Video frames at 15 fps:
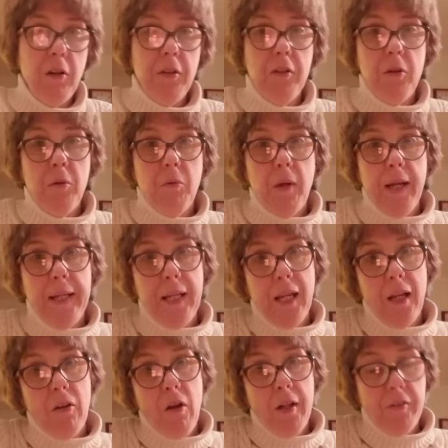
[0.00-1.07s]
although I
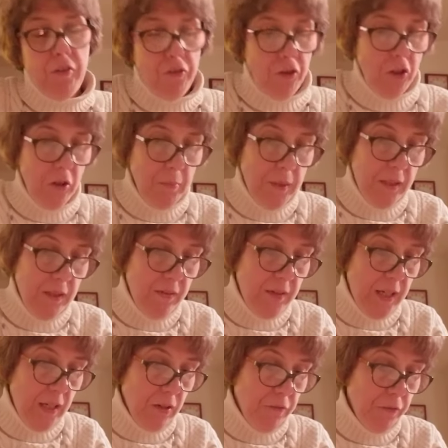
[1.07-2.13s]
cannot determine the
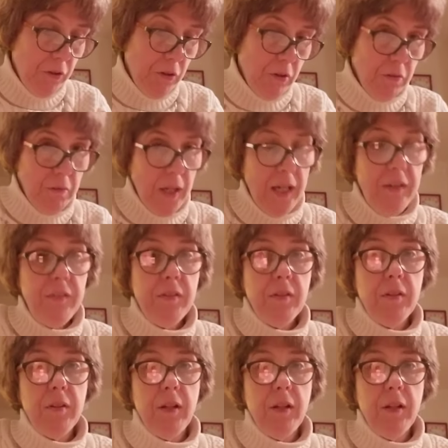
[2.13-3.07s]
date of her arrest.